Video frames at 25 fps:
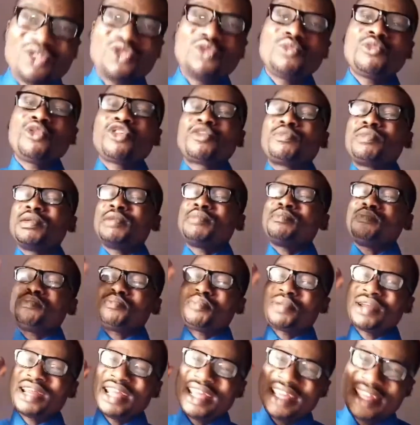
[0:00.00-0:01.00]
You must be
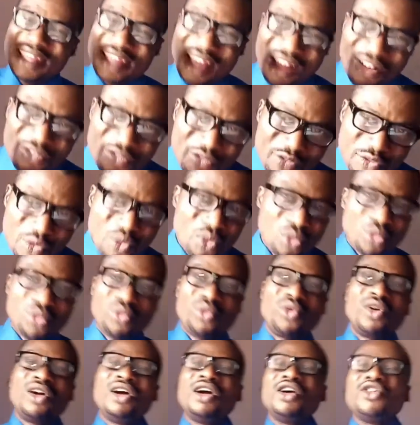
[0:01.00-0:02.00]
prayerful.
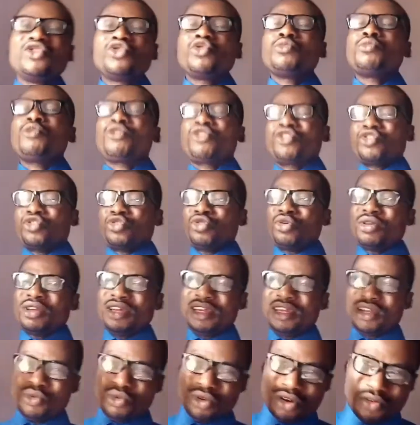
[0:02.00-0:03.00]
You must study
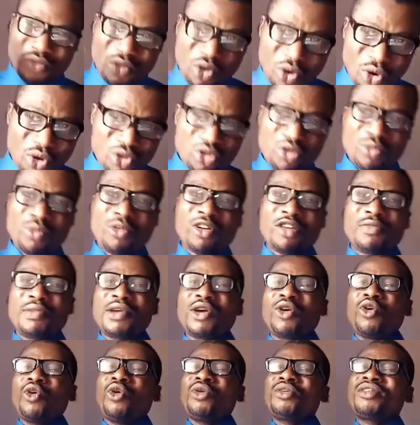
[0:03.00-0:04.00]
the word of God. You must be
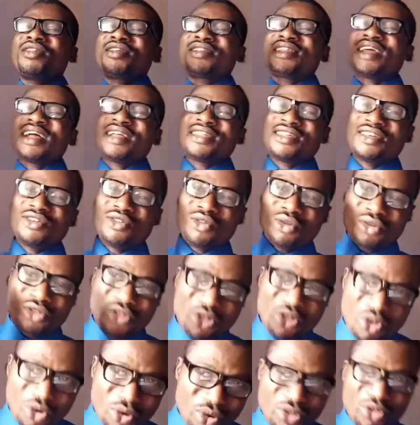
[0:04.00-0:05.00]
constant in your
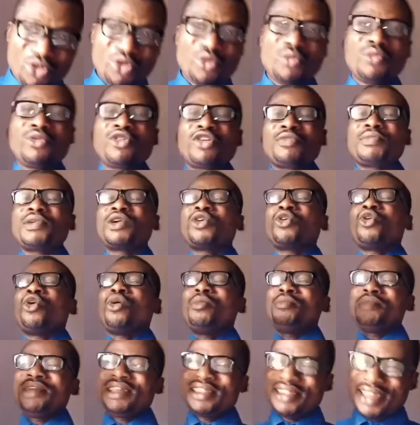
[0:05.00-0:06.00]
church. You must be
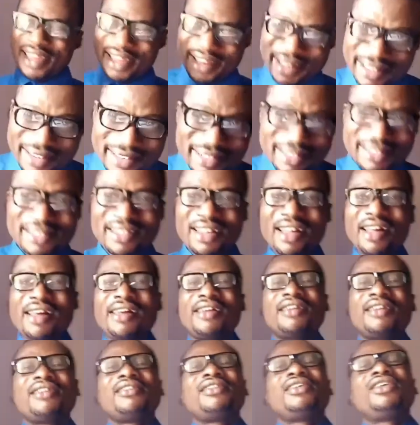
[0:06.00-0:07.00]
committed.
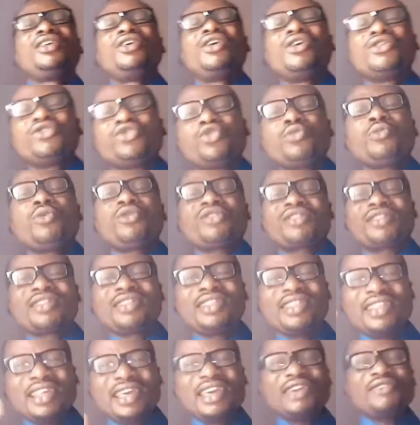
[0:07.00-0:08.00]
You must
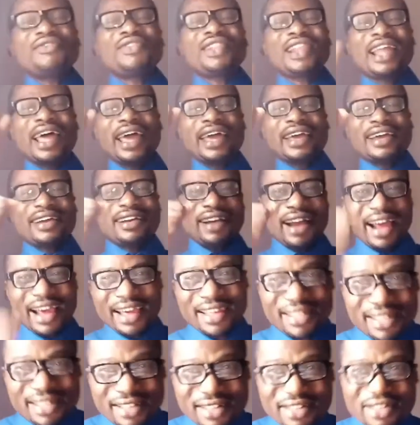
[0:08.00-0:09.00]
live like
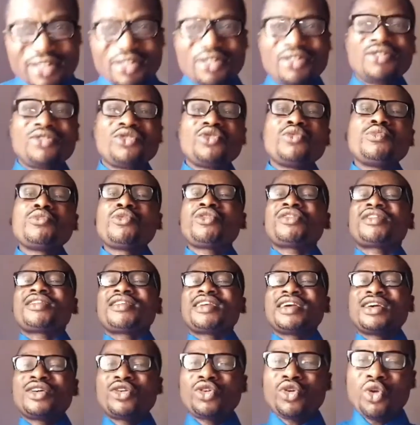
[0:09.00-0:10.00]
Christ. You
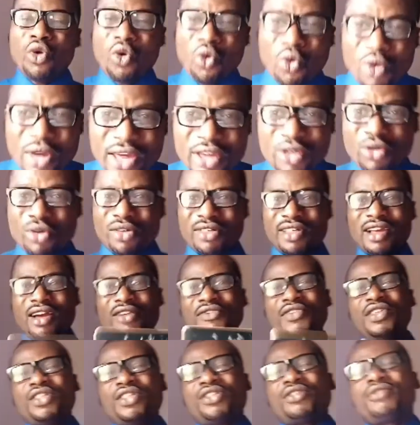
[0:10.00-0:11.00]
must grow in your
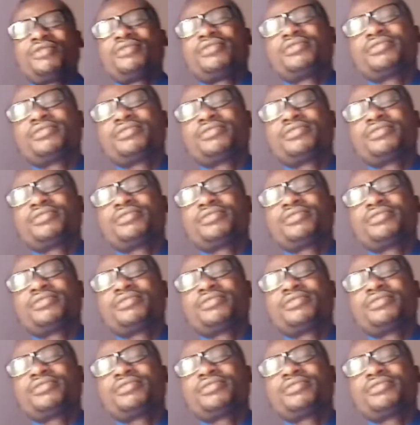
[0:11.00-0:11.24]
salvation.